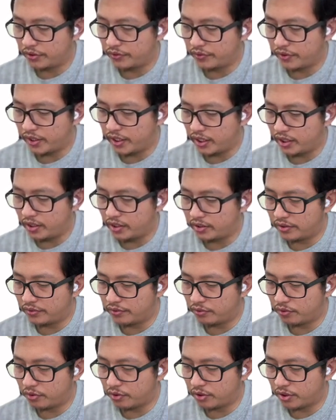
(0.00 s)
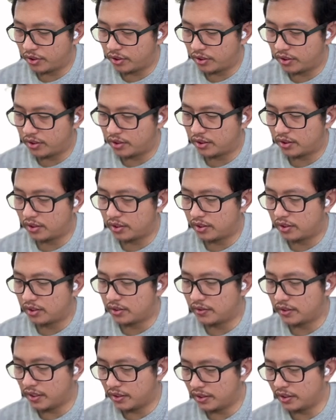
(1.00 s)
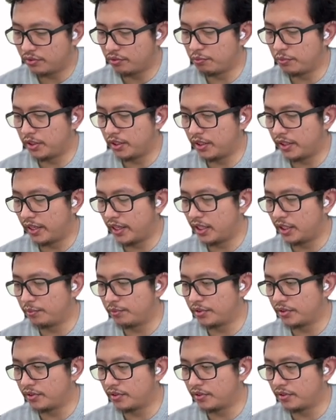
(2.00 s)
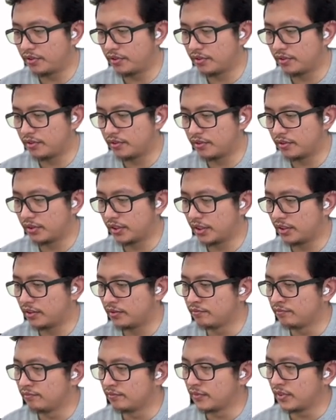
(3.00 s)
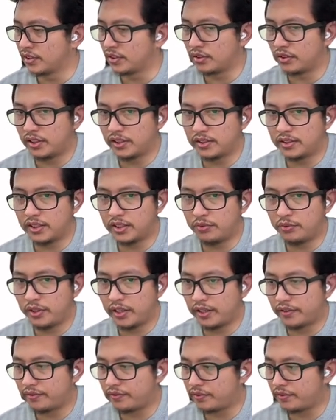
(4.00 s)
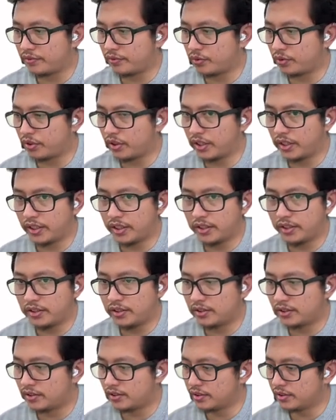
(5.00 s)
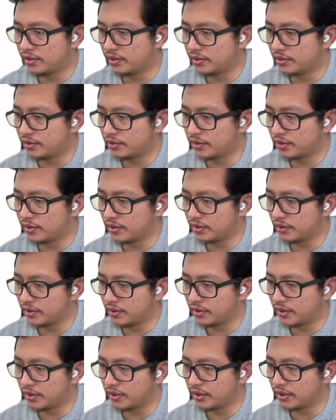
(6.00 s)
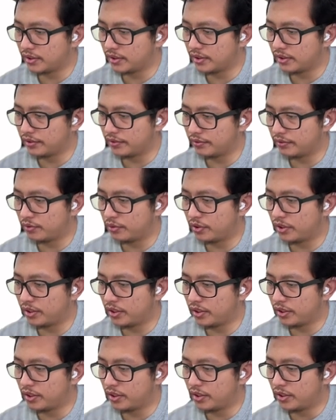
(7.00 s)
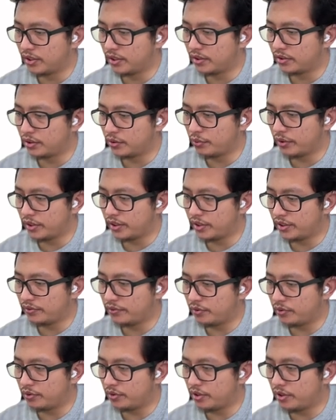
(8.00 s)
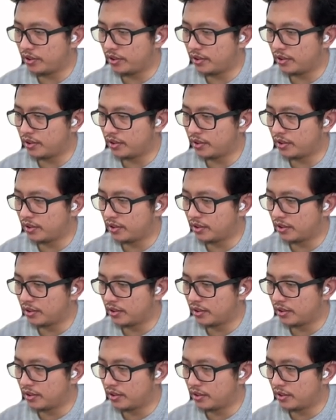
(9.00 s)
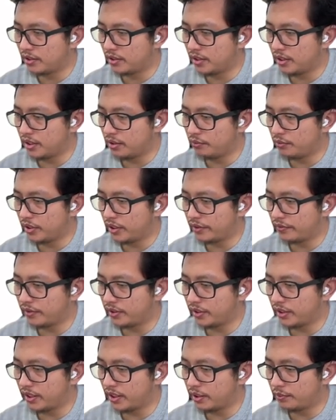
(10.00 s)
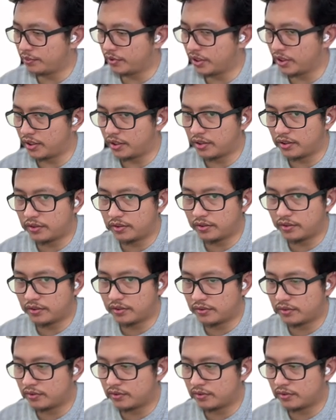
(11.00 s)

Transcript: So if k is 4, then this will be an ellipse. Okay. So let's say we have 4 here. Let's say this is 4. So when this 4, then we have an ellipse here.